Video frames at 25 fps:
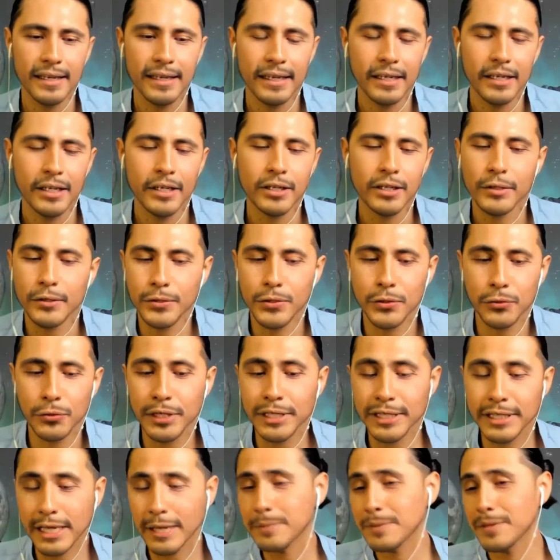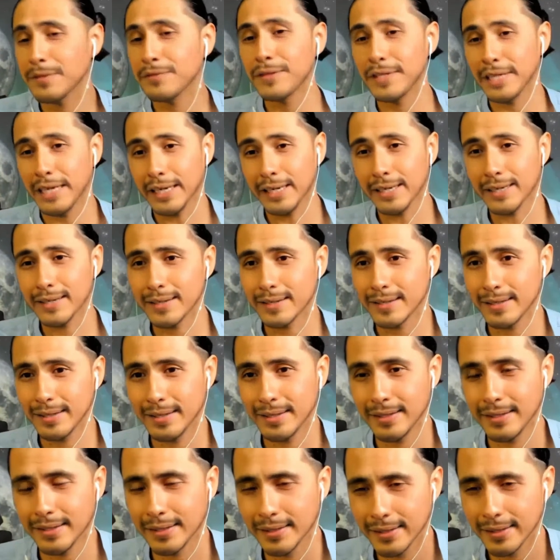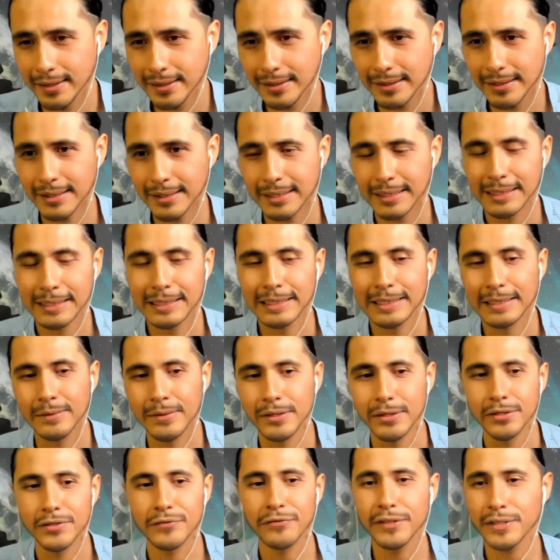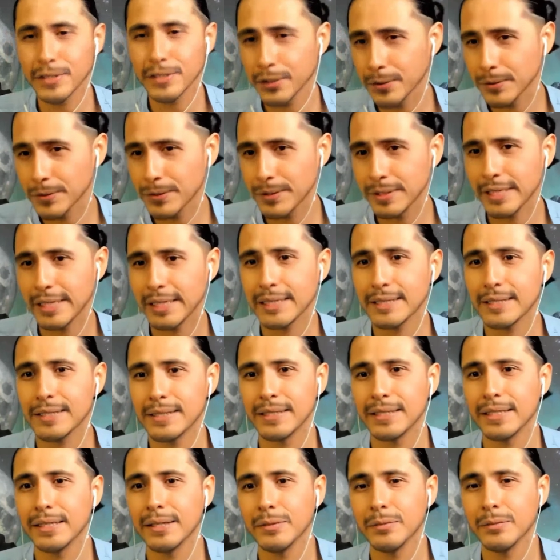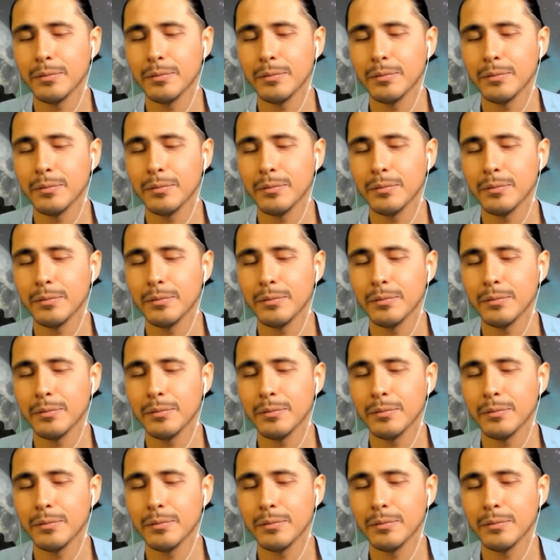there's three types of sex. There's physical sex,